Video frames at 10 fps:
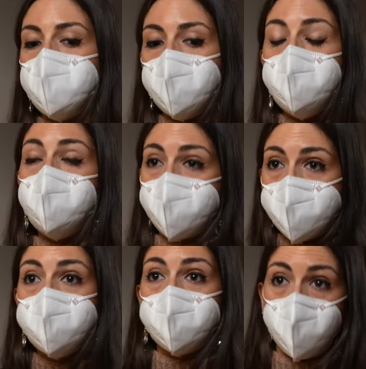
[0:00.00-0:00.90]
in
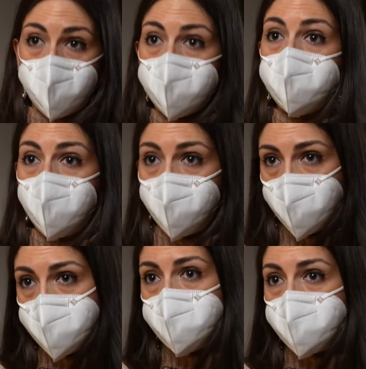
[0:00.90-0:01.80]
preclinical and prodromal
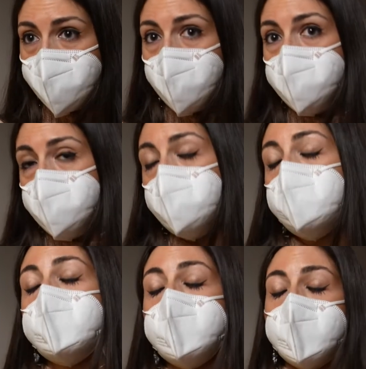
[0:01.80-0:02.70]
phases of AD,
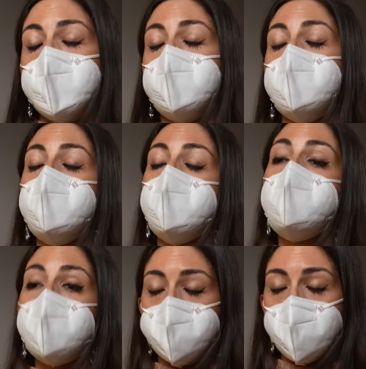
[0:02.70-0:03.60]

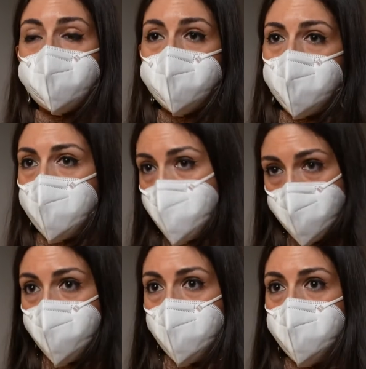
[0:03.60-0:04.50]
plasma
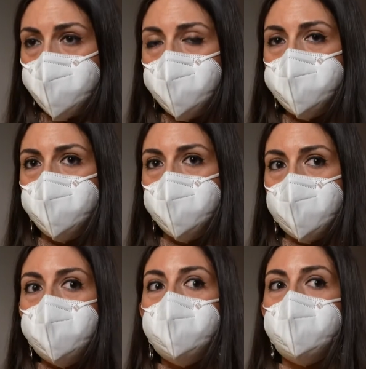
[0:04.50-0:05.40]
NfL might be a
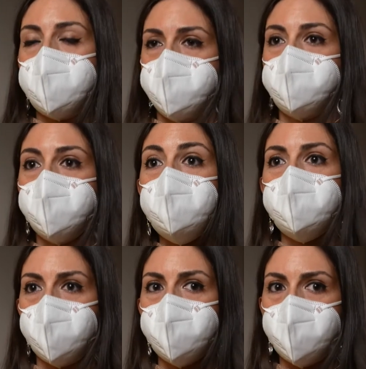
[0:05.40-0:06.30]
promising
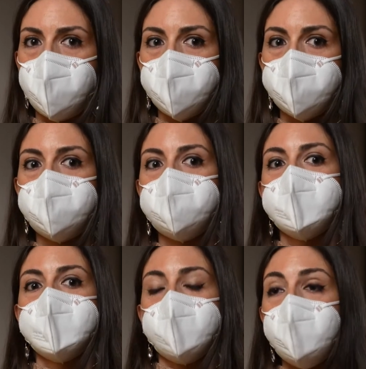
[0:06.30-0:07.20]
biomarker
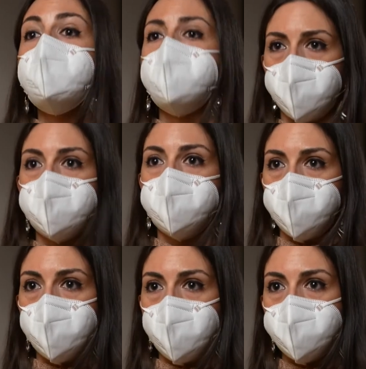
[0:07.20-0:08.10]
of
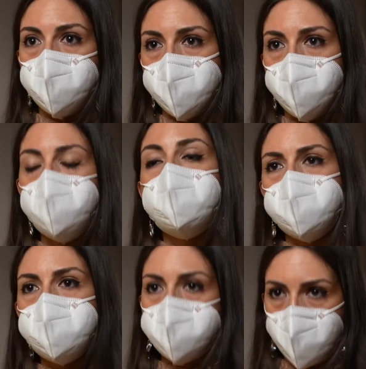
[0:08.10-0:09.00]
neurodegeneration in the
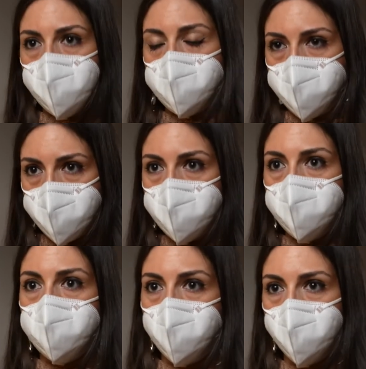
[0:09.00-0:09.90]
Alzheimer's disease
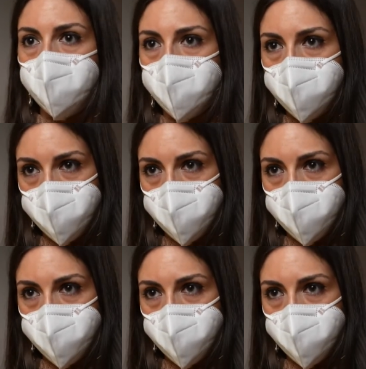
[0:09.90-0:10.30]
continuum.